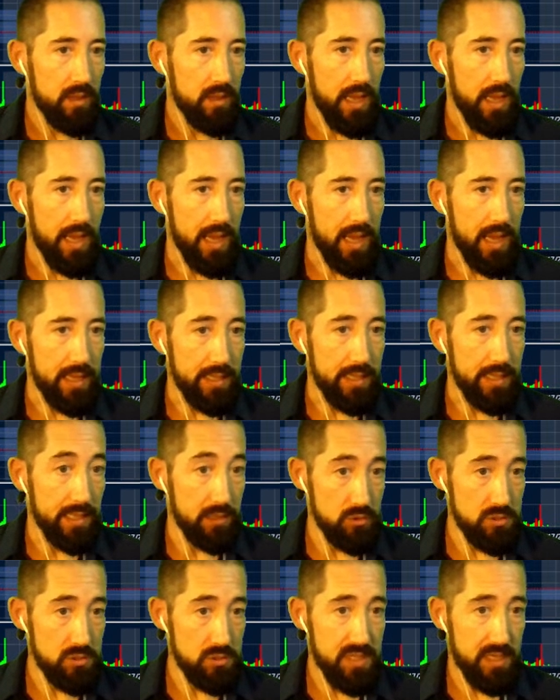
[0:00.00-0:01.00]
And it
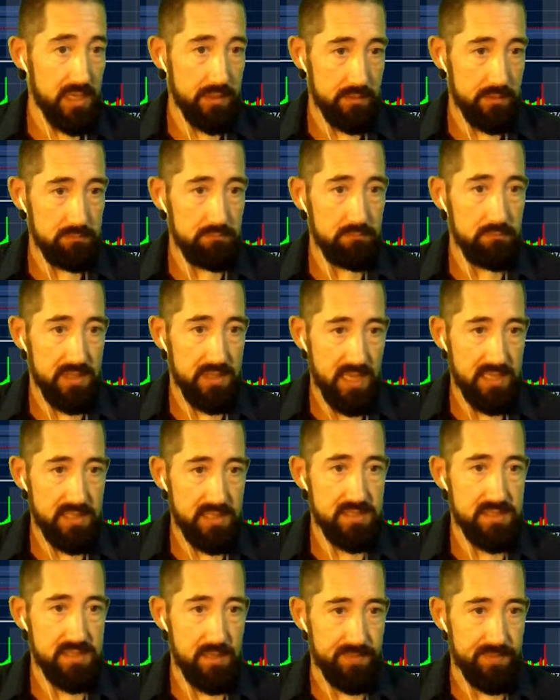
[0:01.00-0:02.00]
looks like that's
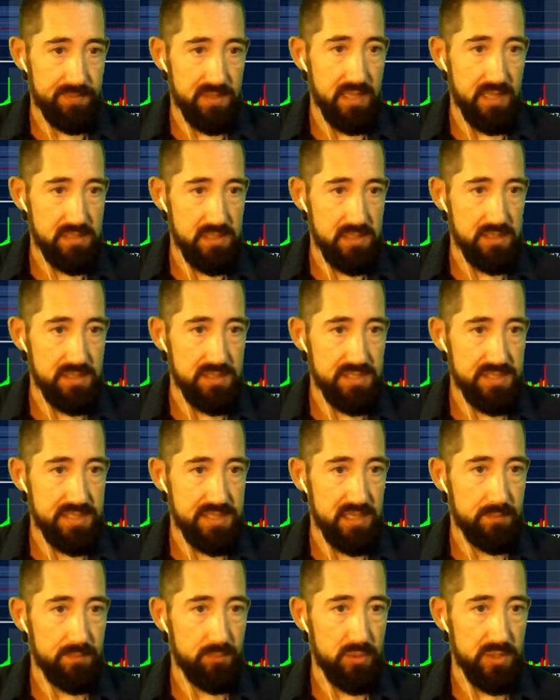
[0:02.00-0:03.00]
something that's going to
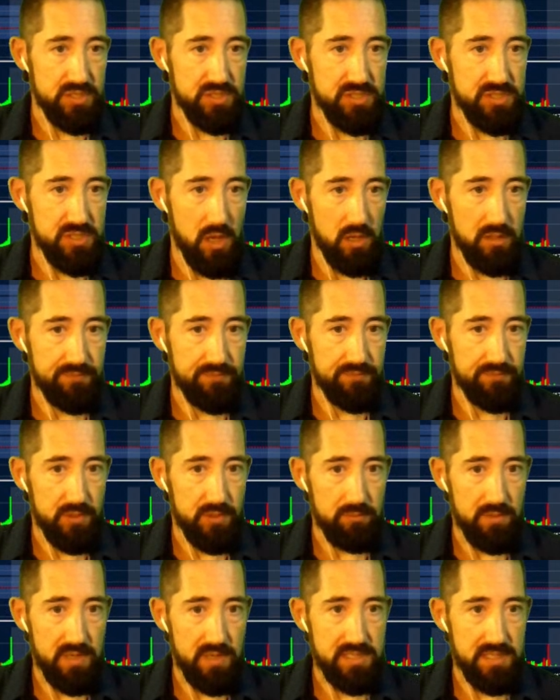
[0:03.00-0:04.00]
stick pretty solid for the
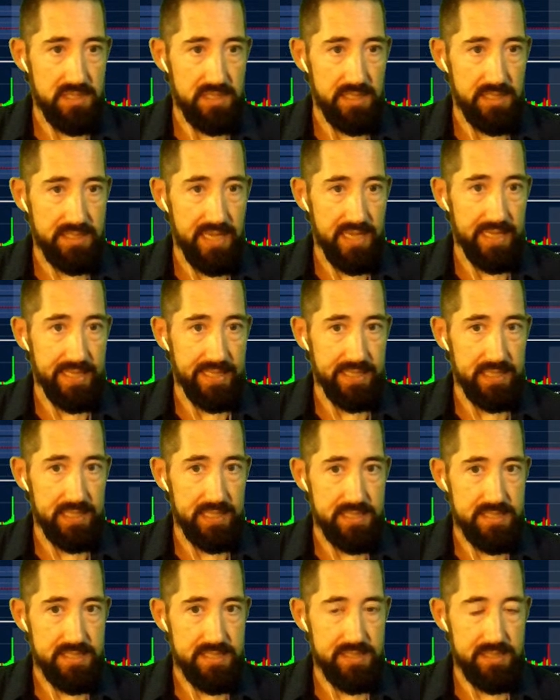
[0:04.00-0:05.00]
rest of the day at
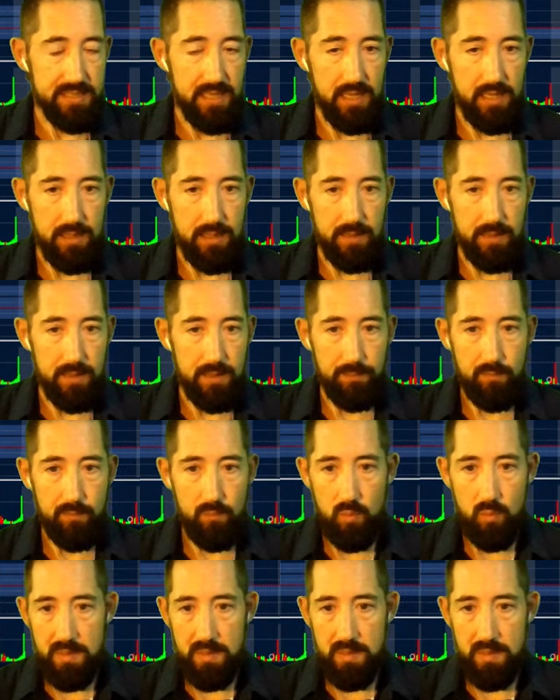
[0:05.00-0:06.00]
least. Um, when
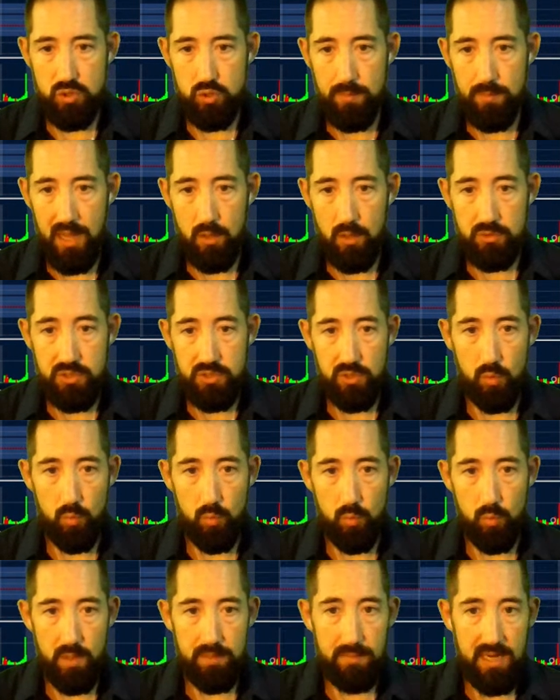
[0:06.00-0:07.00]
we zoom out to the
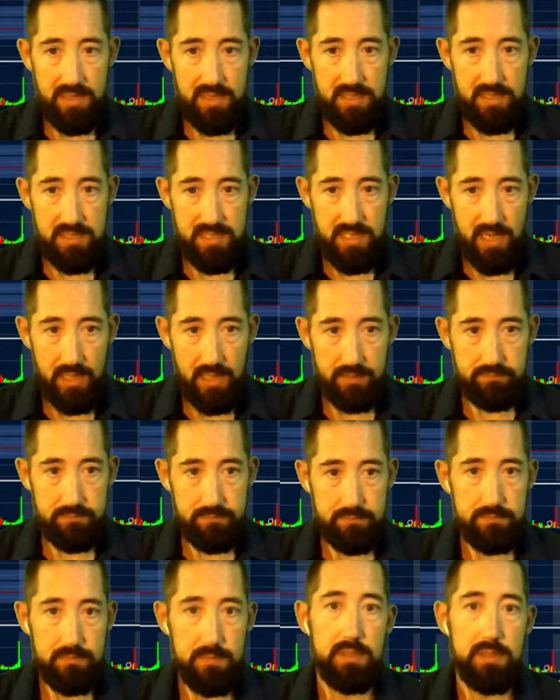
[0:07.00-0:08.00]
one month chart,
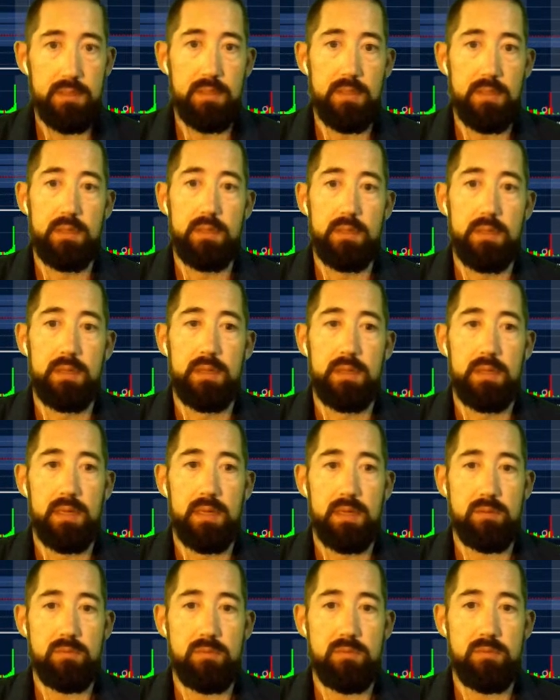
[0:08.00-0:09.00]

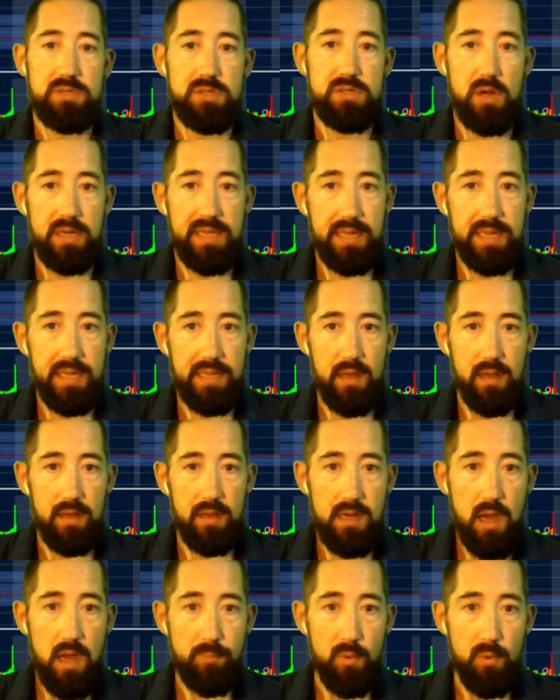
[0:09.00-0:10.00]
start getting a
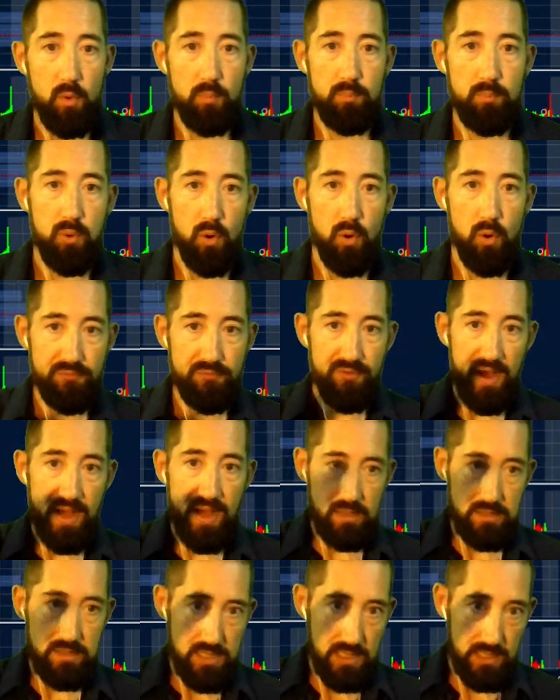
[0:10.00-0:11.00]
couple
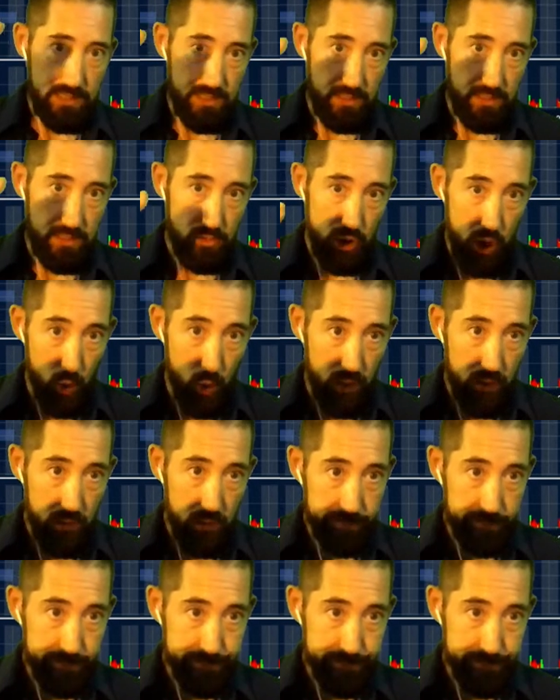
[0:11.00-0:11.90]
profiles a little lower.